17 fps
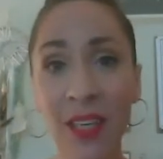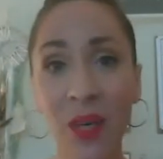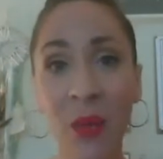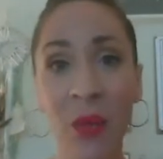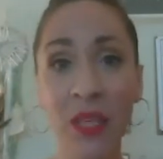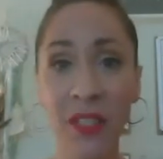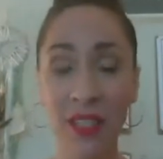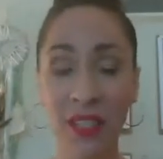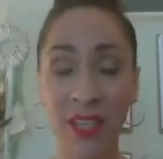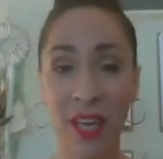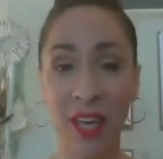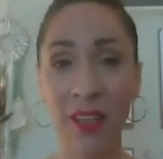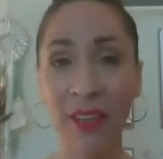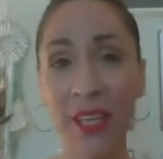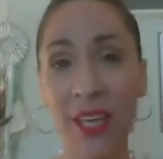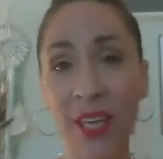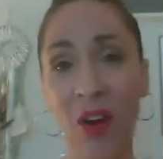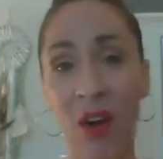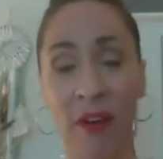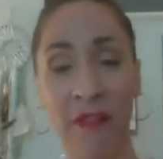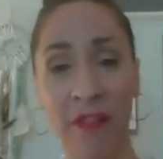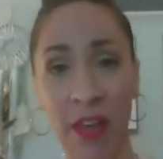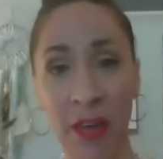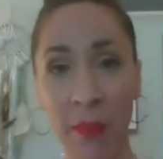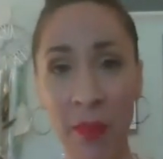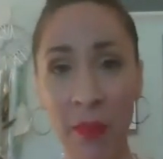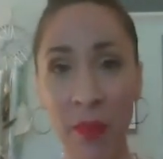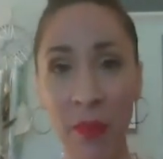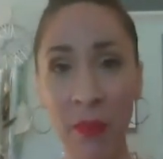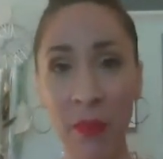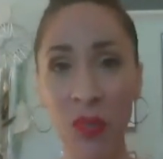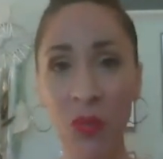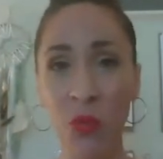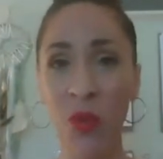what is killing our family
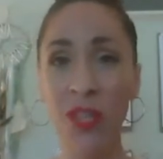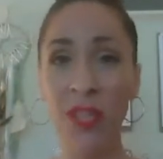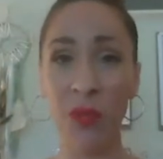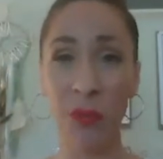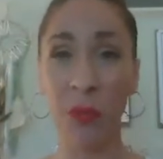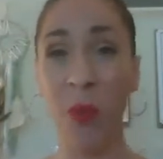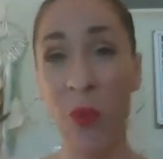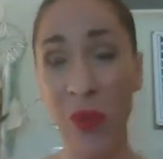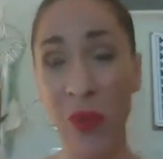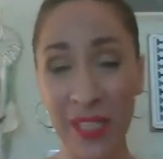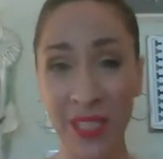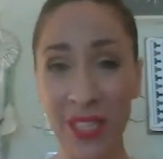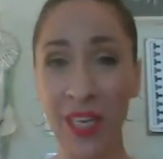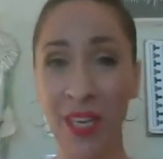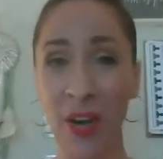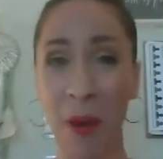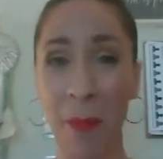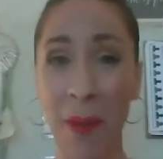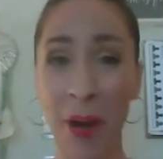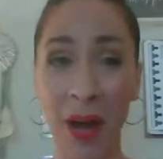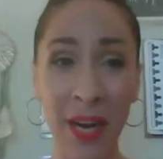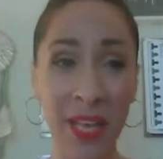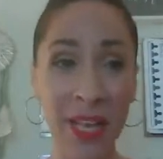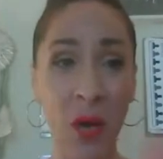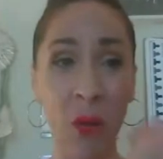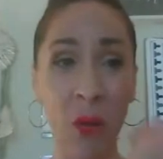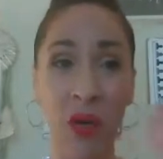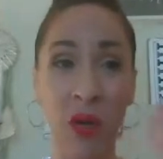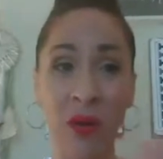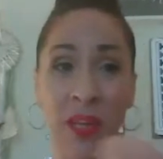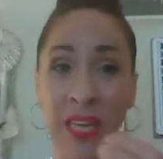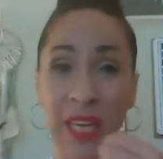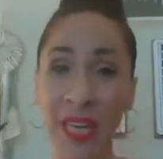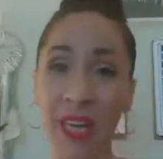members, what is poison in our body that we are
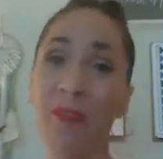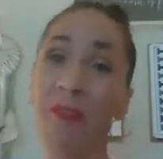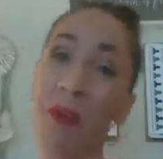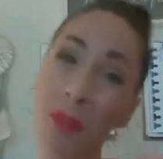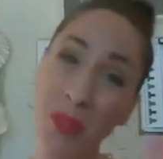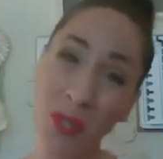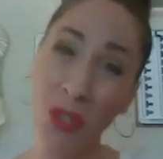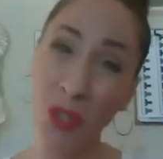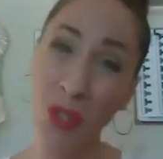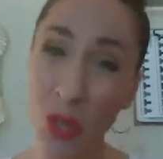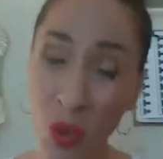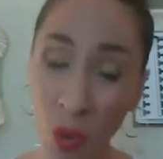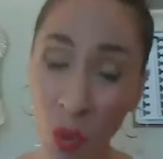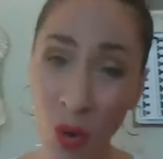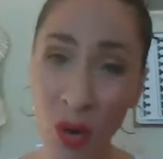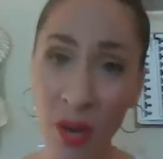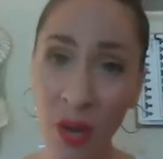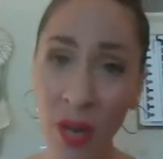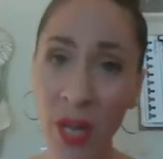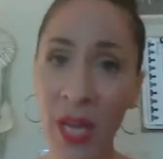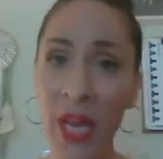eating from the store,